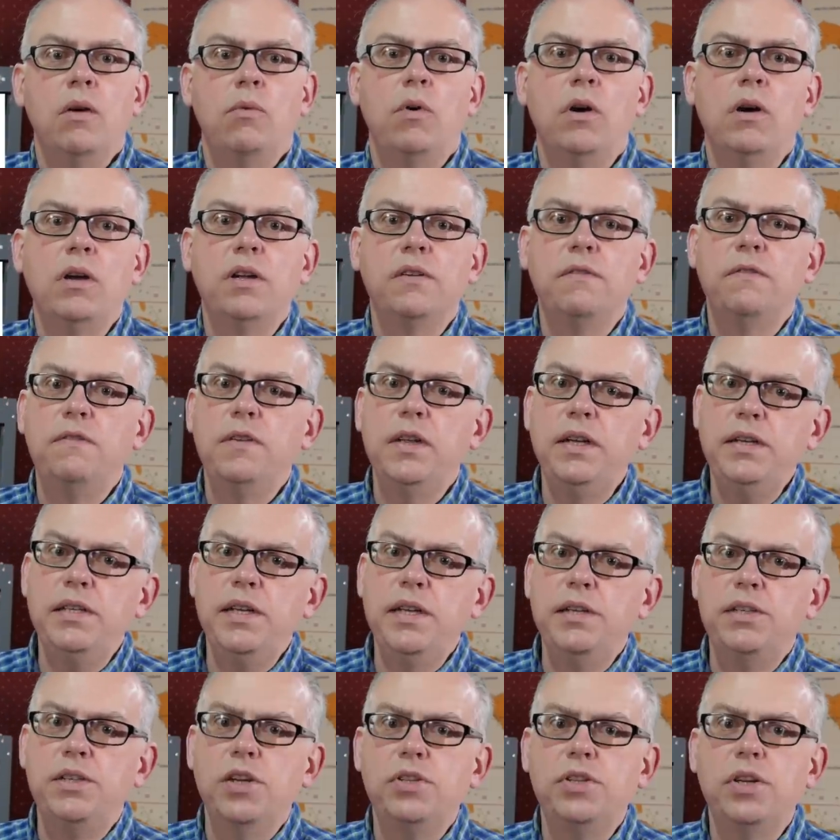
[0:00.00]
While
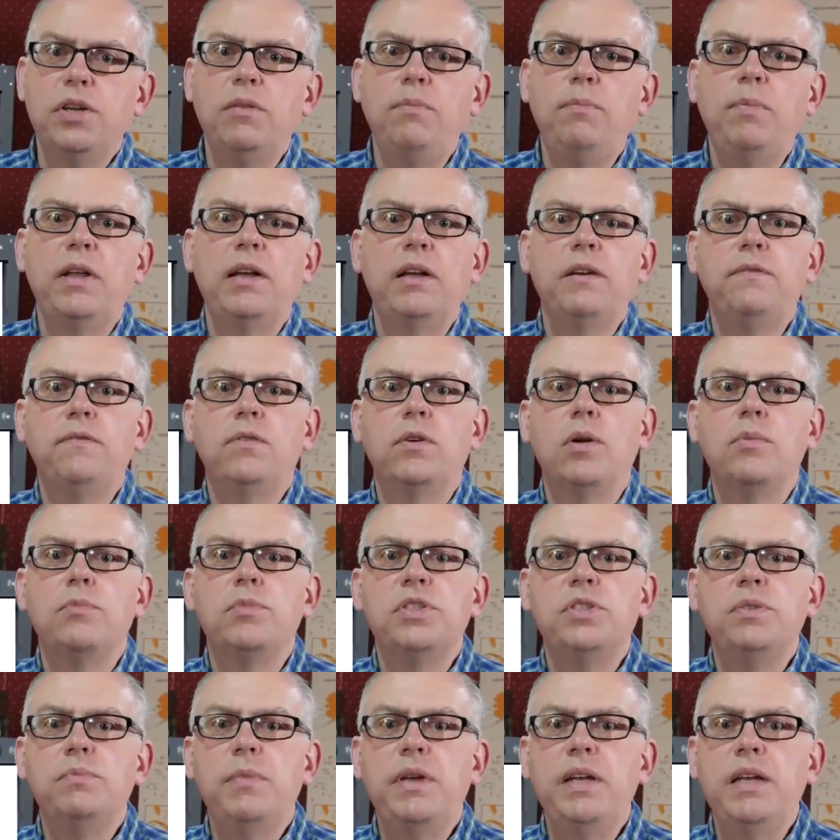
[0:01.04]
conflicting digital
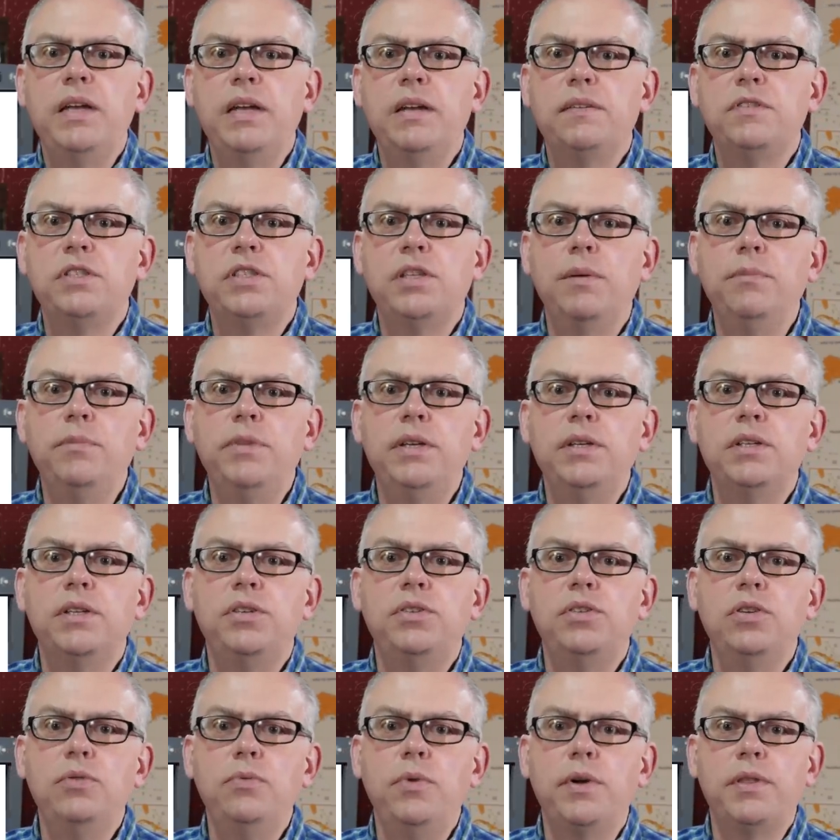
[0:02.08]
platforms may have something to
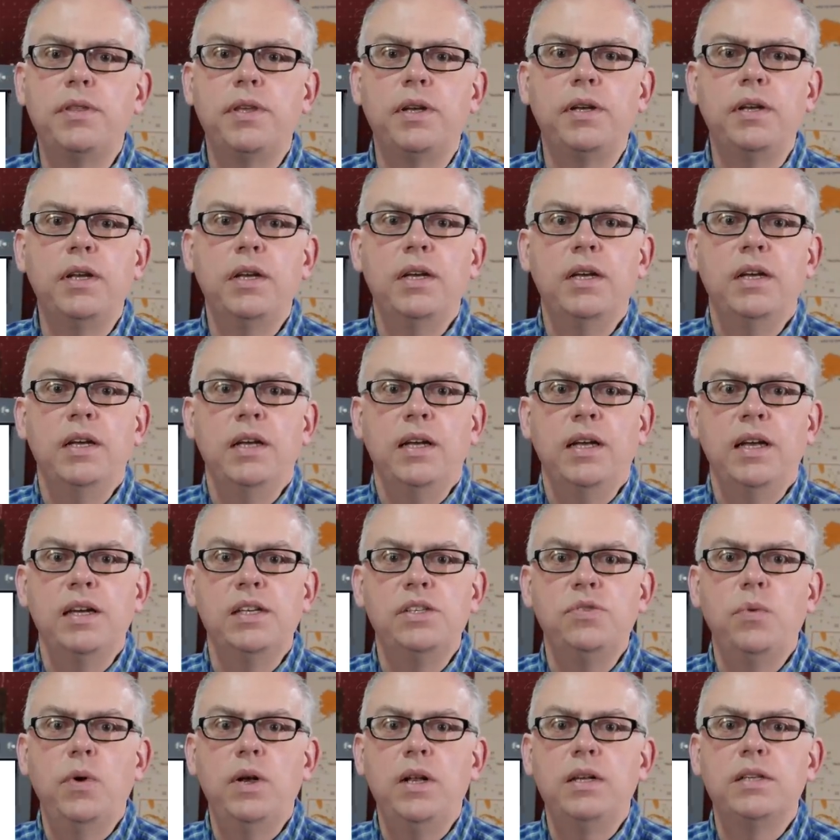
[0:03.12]
do with it,
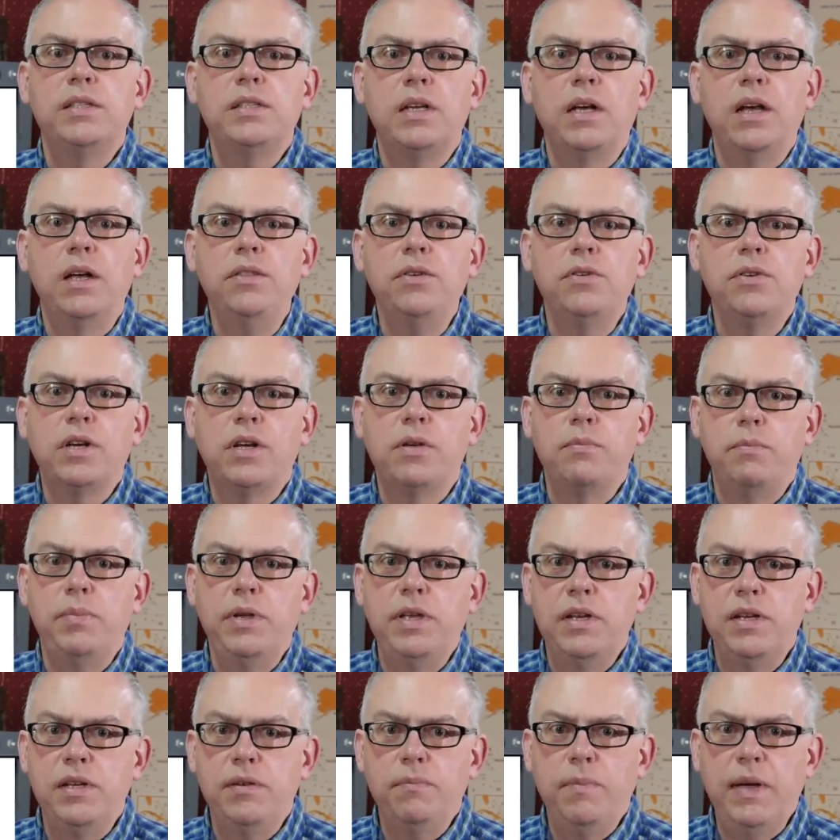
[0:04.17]
as well as other
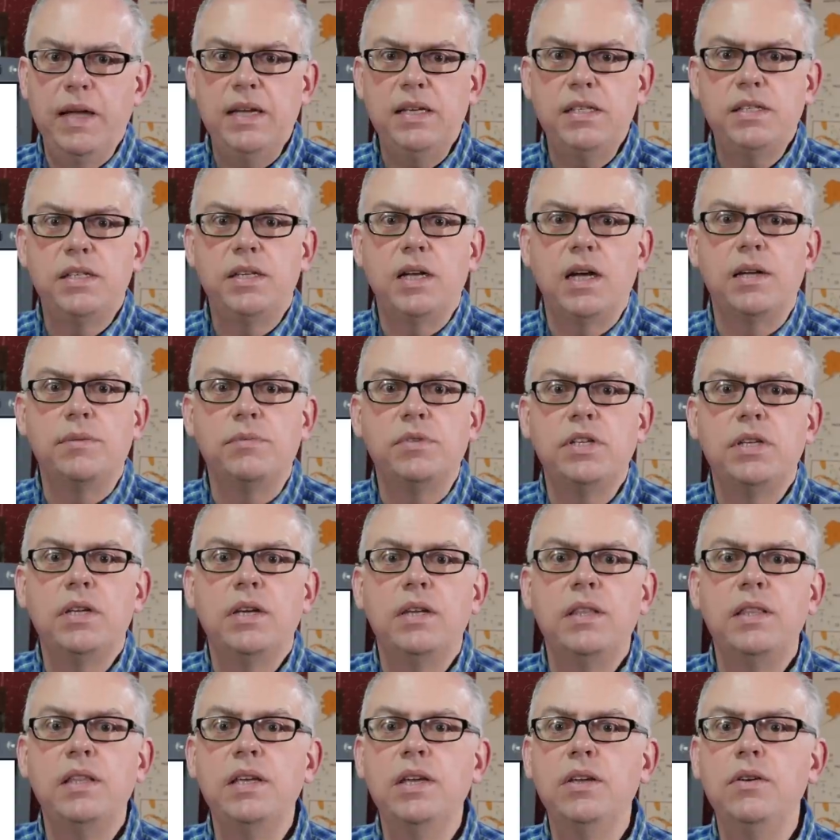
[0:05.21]
competing pastimes,
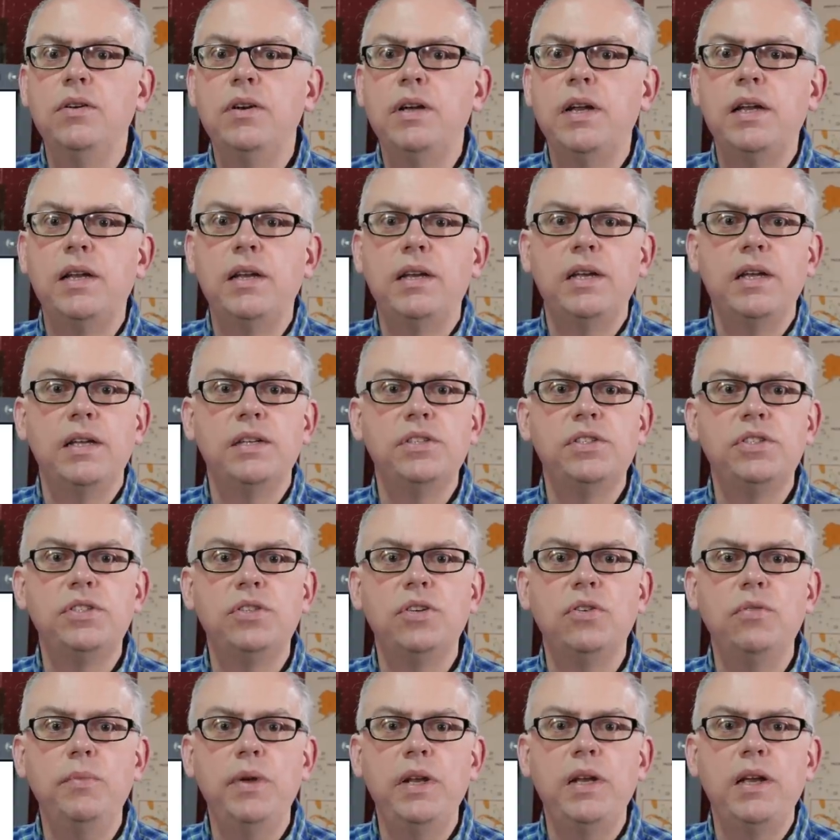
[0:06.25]
the internet, and
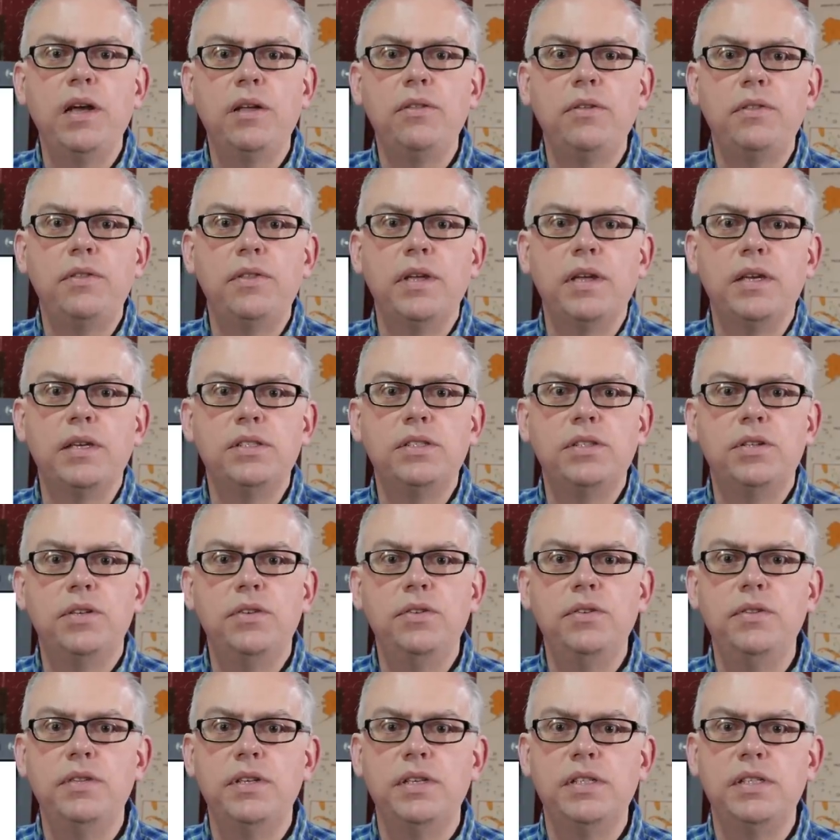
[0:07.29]
so many other things to
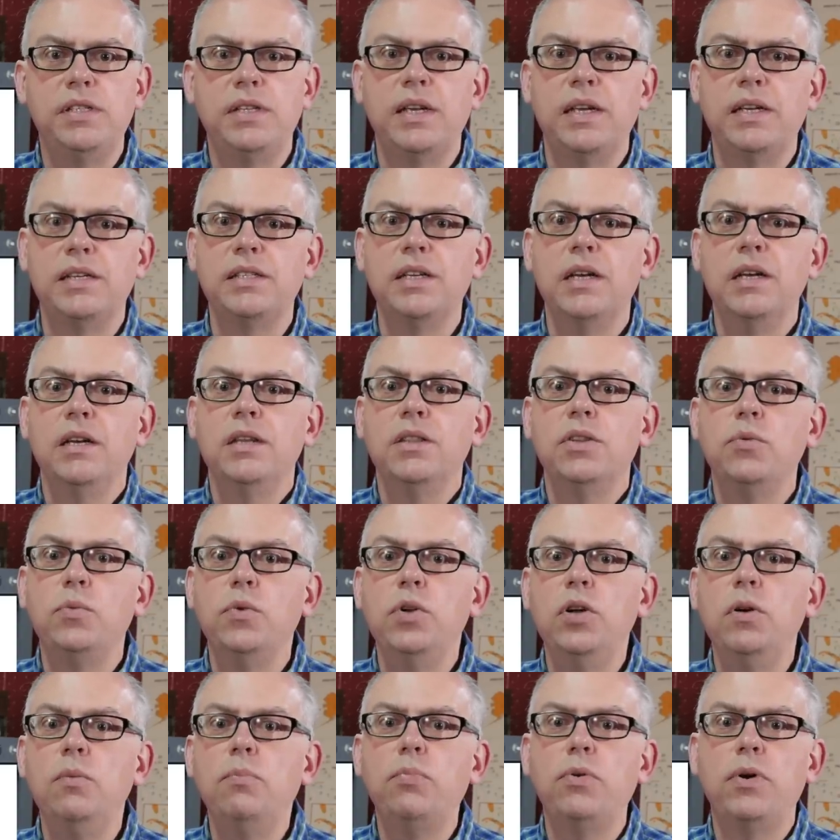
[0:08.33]
do these days, the
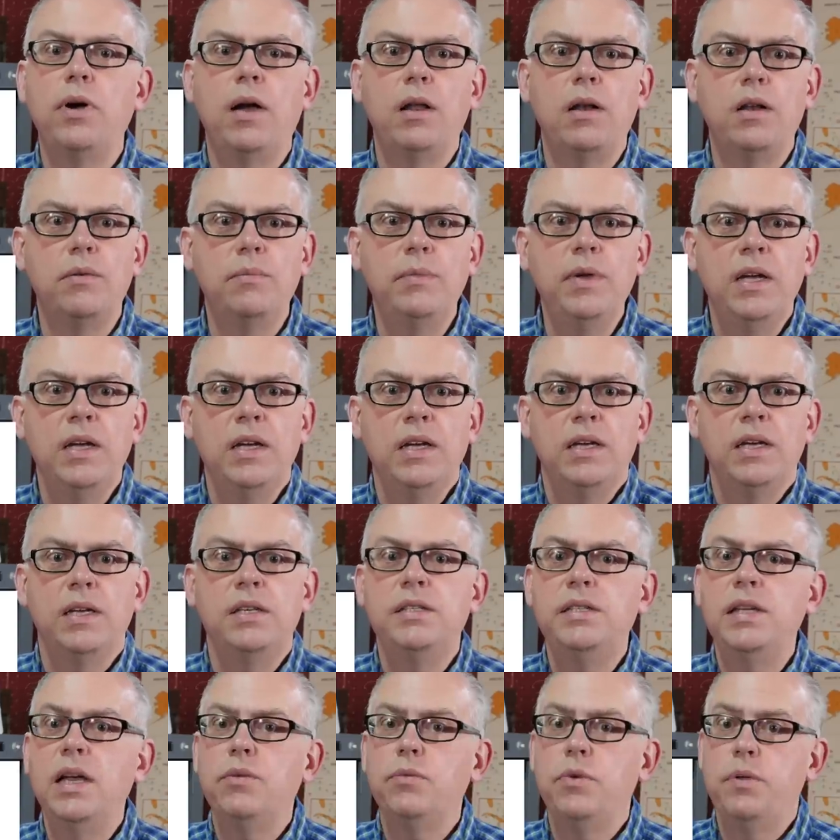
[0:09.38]
real problem
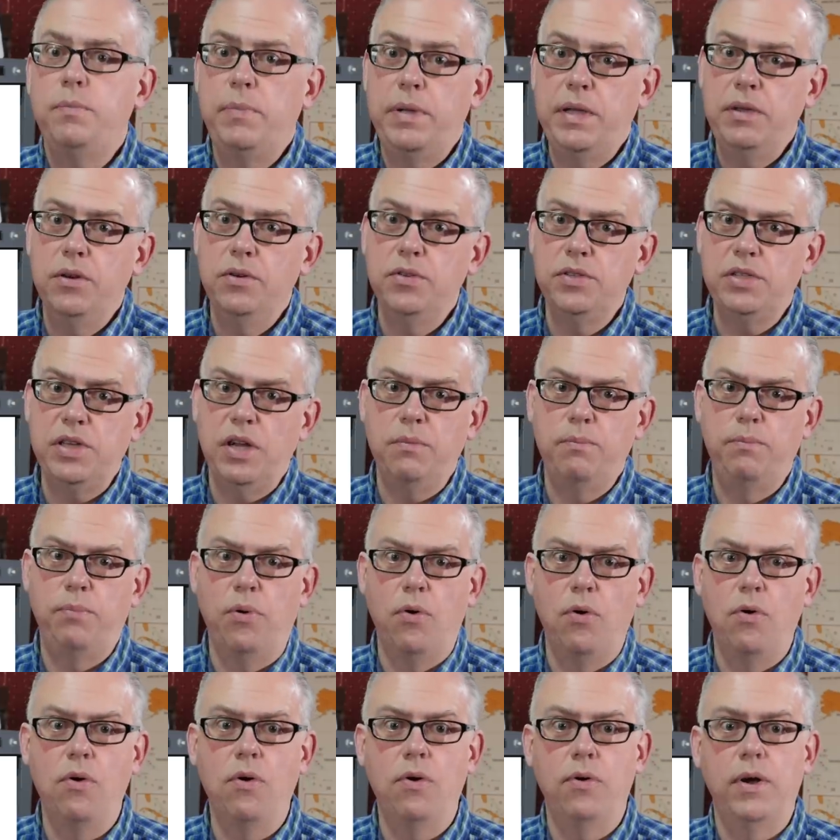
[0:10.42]
is that repeaters are
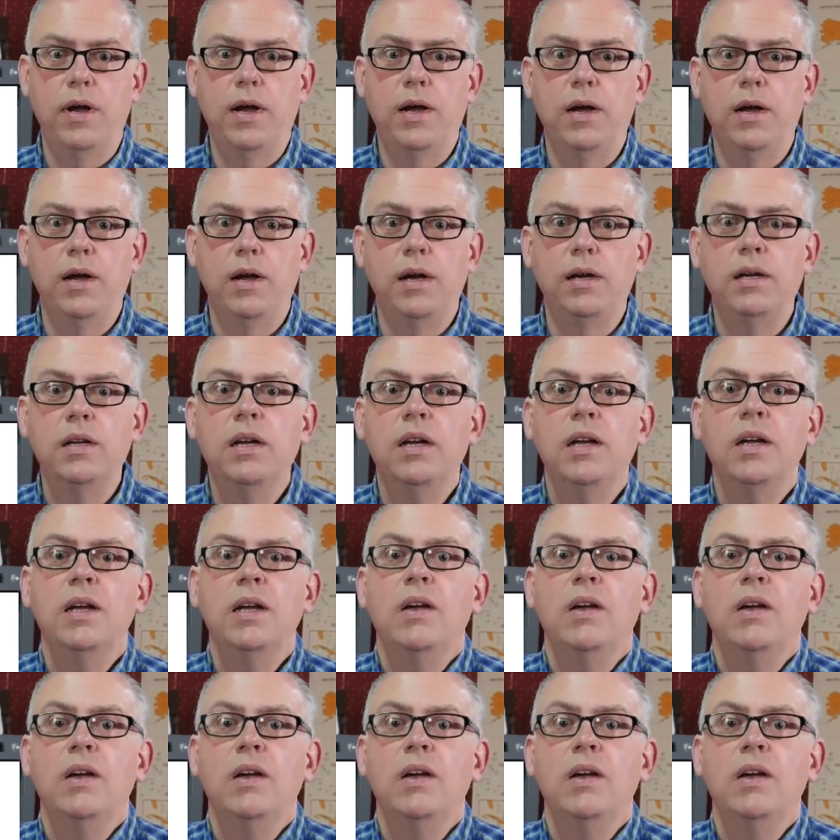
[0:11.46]
boring.